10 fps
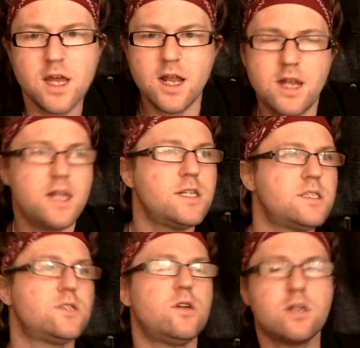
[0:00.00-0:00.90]

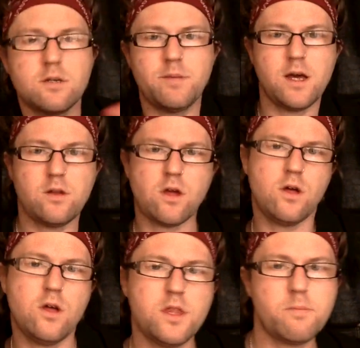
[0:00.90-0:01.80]
Let's talk about
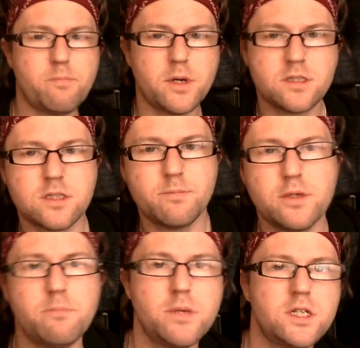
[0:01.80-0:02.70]
all the
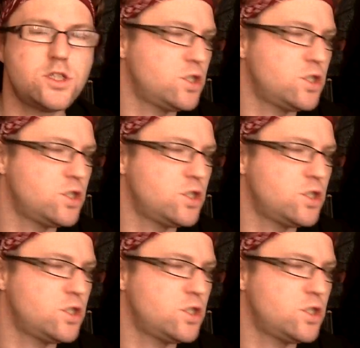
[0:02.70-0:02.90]
possible blood